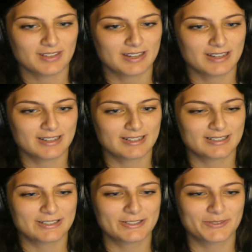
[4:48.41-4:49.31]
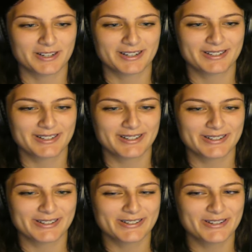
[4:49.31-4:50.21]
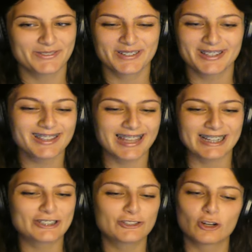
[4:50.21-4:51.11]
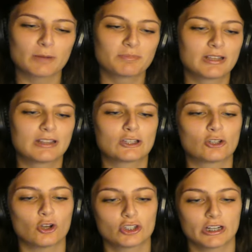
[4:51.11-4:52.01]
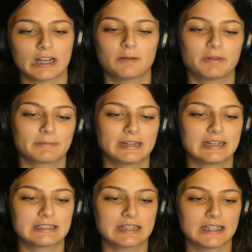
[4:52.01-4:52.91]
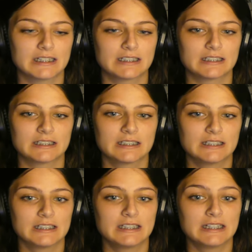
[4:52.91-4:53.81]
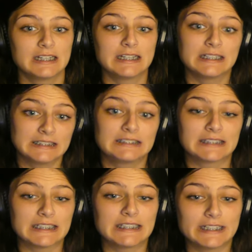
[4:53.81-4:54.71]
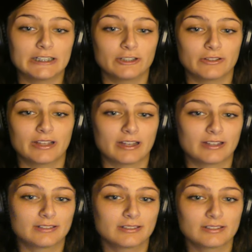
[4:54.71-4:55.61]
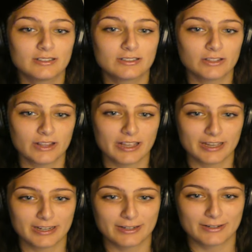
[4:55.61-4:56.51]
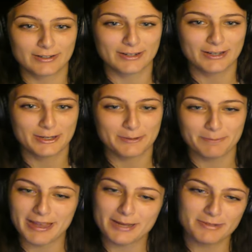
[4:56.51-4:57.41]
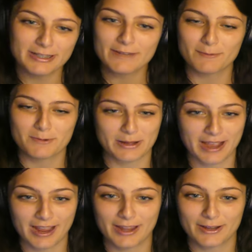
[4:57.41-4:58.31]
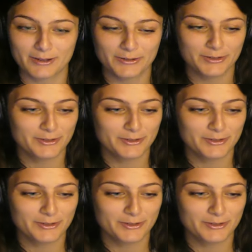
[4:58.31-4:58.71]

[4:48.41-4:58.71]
I swear to gosh, she really, like, scripted this whole shit out. But, I mean, it's kind of, they need to do that so they can make it believable to Hank.